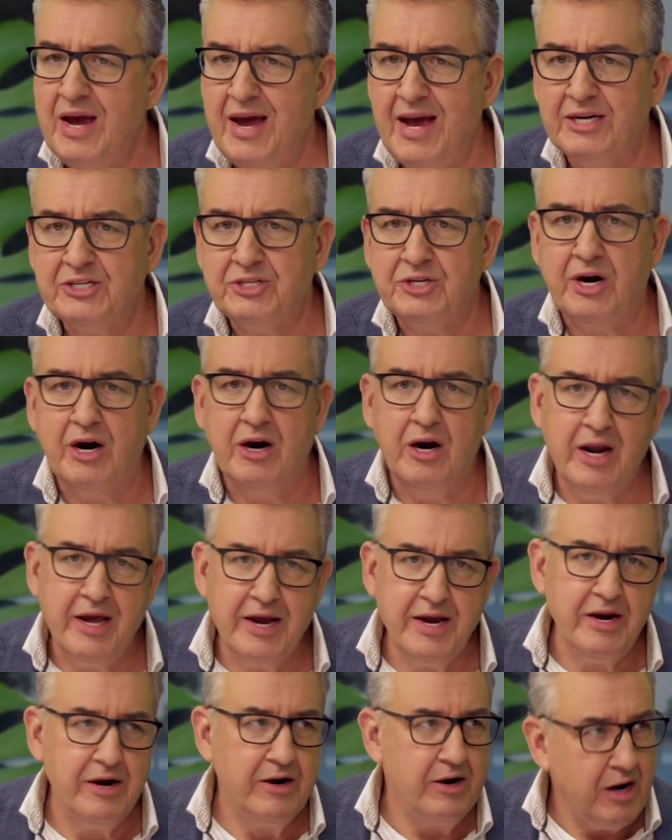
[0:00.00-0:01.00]
extra
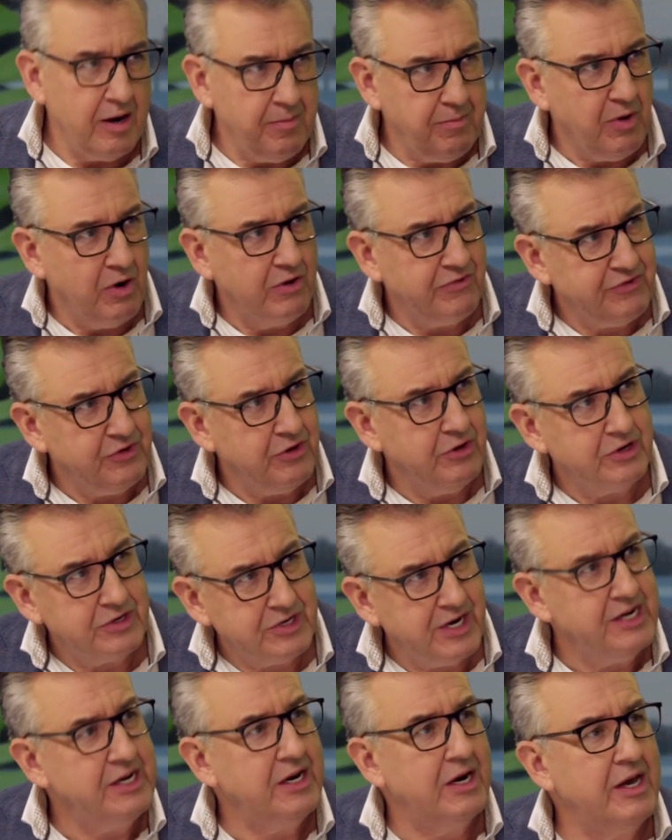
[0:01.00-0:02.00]
layer above your
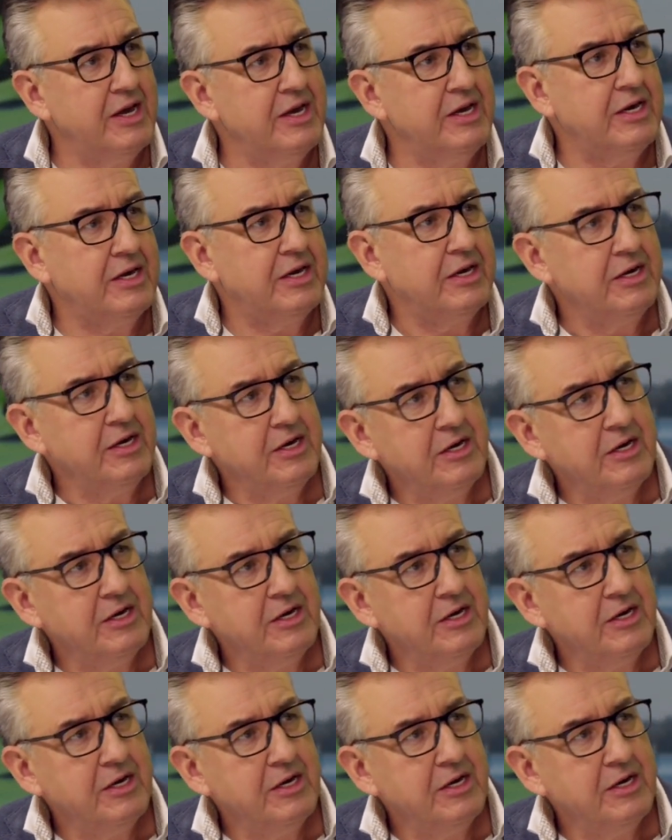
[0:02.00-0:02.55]
data lake